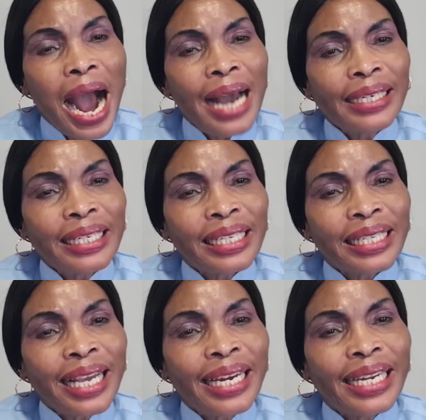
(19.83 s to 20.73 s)

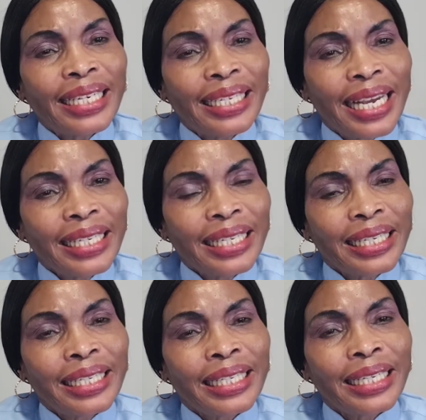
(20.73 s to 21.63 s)
Undescended
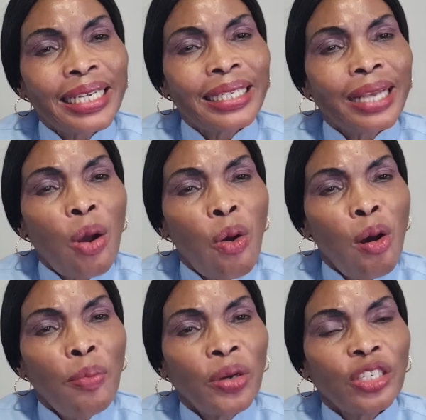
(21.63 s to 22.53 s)
testes is a
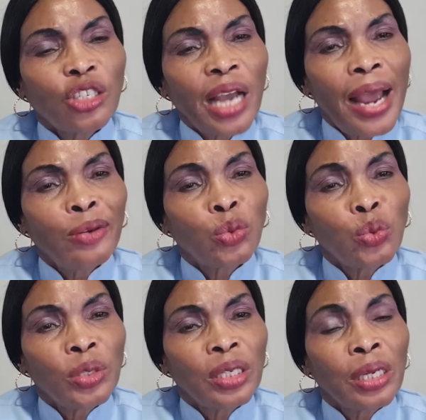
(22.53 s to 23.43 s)
common
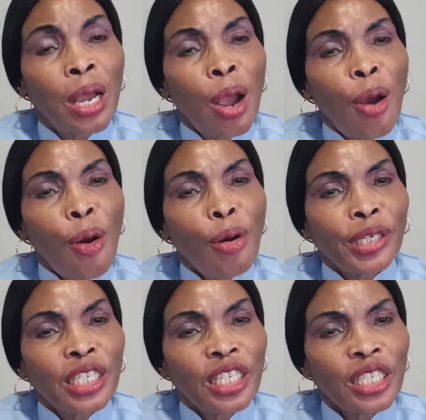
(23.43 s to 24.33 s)
childhood
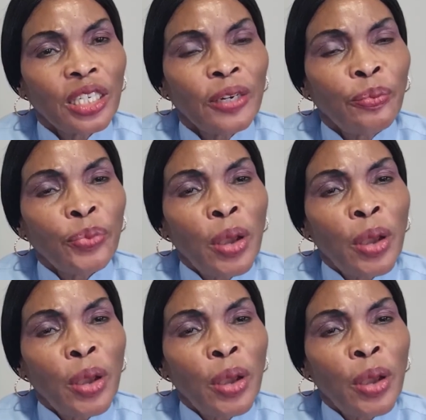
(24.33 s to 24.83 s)
condition